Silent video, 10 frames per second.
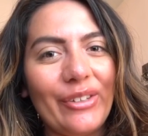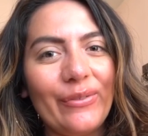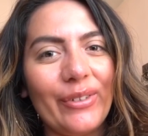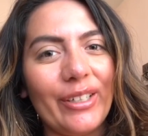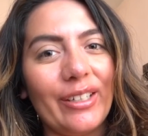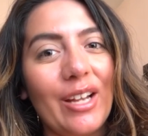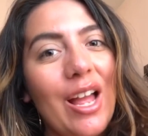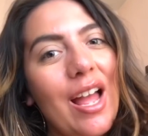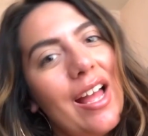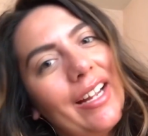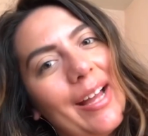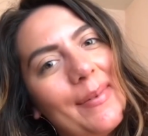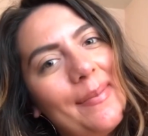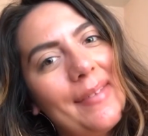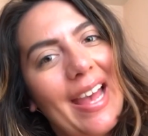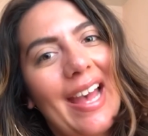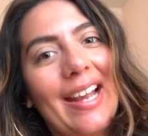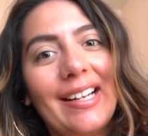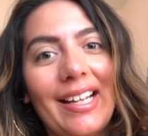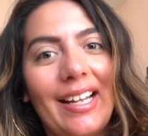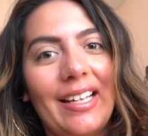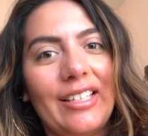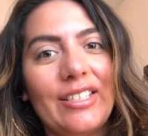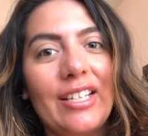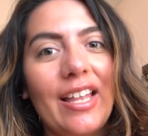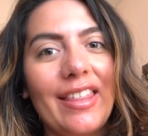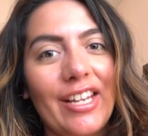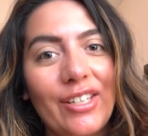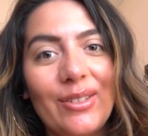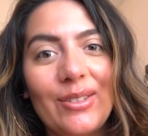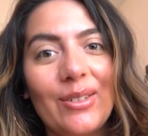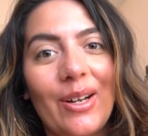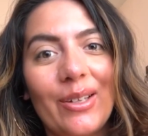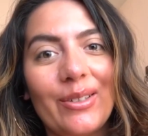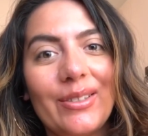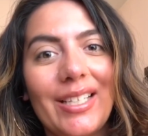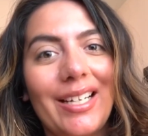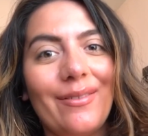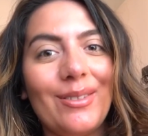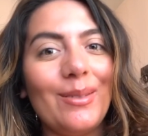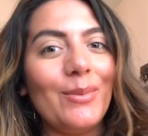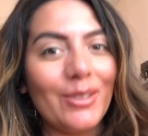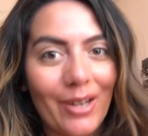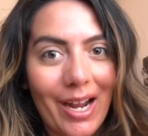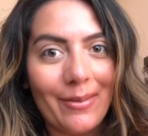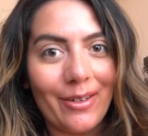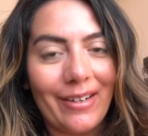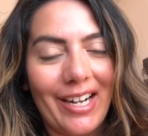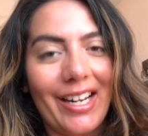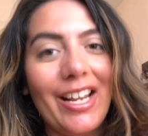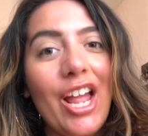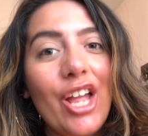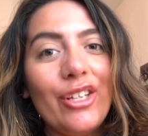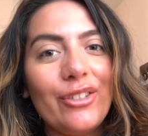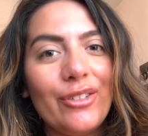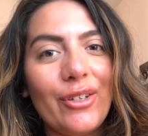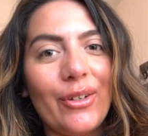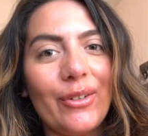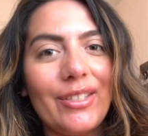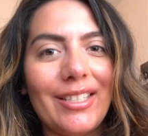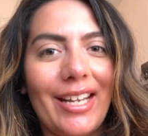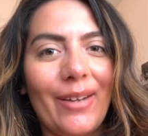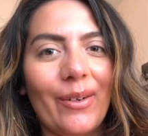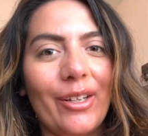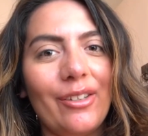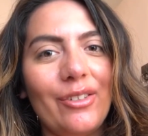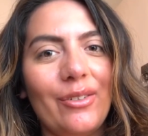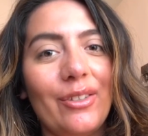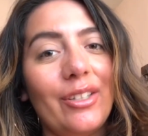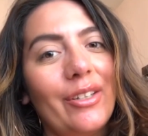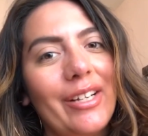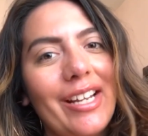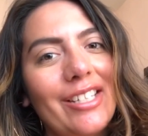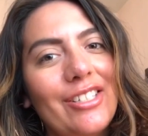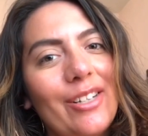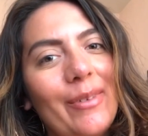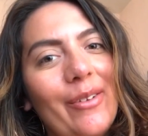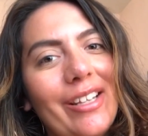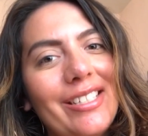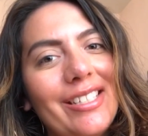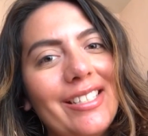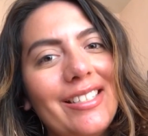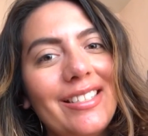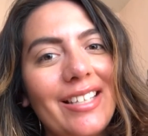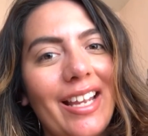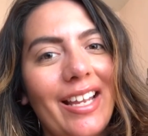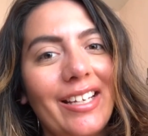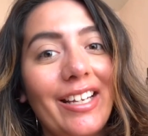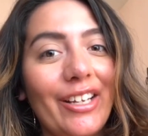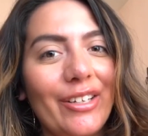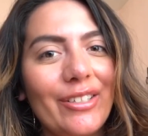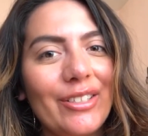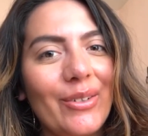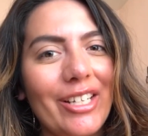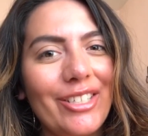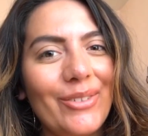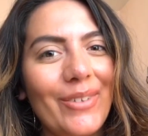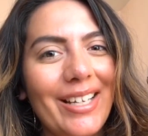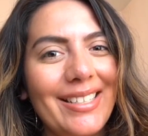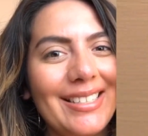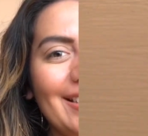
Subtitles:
you for coming back and thank you to all those that have subscribed already. So today we're going to do the 30 Get to Know Me questions, and here's question 1.